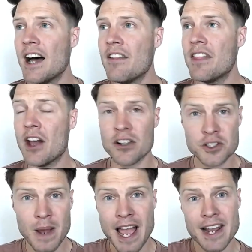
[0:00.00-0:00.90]
They also
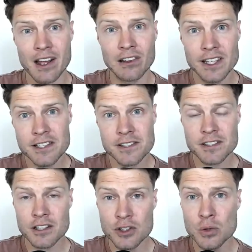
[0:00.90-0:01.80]
had a list
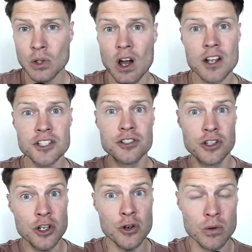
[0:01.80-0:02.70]
to launch
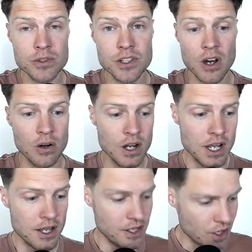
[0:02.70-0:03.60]
to. So,
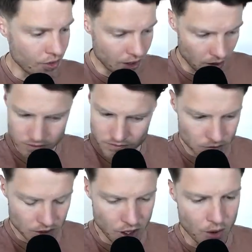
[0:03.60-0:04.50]
you know, they're
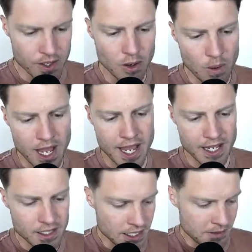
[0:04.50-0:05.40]
coding away,
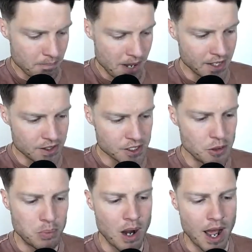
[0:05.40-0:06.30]
making this new
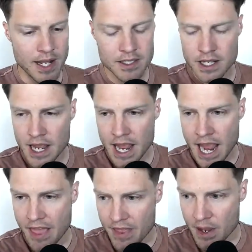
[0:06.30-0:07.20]
product.
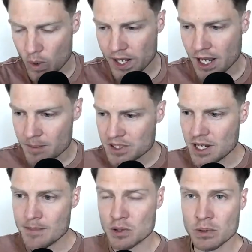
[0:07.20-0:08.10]
And then when it comes
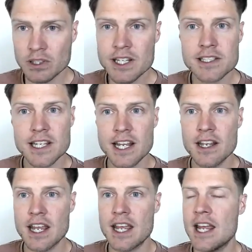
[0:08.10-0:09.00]
time to release it,
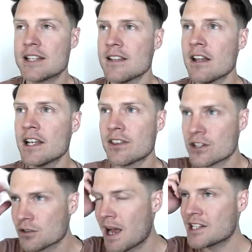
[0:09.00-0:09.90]
it's not like they're
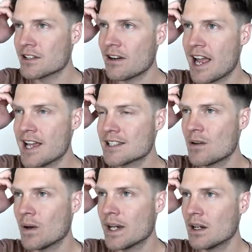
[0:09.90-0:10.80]
scratching their heads
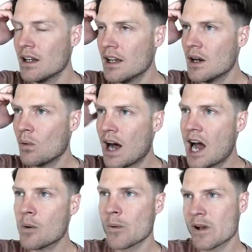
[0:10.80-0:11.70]
going, well, how
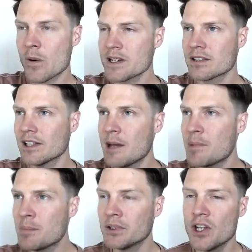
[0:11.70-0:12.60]
are we going to let
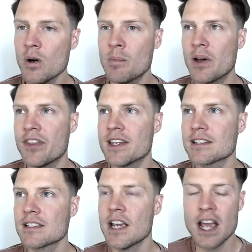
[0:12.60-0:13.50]
people know about
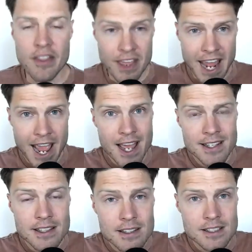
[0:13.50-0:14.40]
this? They had
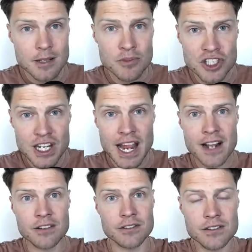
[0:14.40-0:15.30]
some
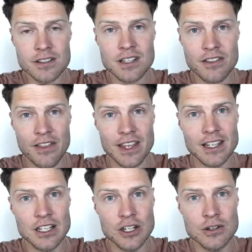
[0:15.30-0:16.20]
channels that they could
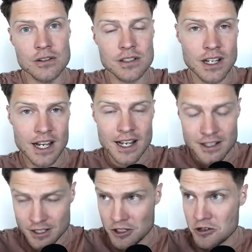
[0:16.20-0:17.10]
use
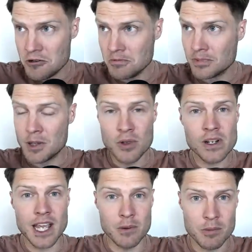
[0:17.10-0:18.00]
to
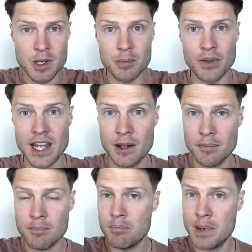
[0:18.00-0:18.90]
communicate with people. They had a
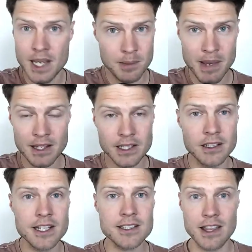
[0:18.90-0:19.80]
big mailing
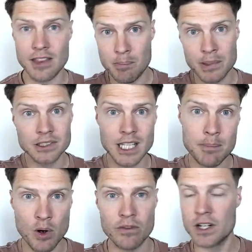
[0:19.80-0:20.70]
list that they built up
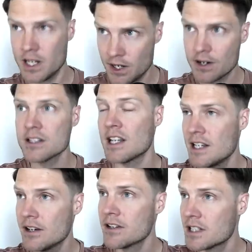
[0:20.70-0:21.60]
over years and
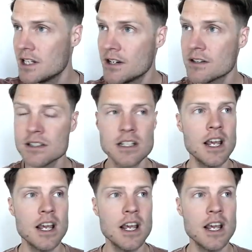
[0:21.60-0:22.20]
years and years.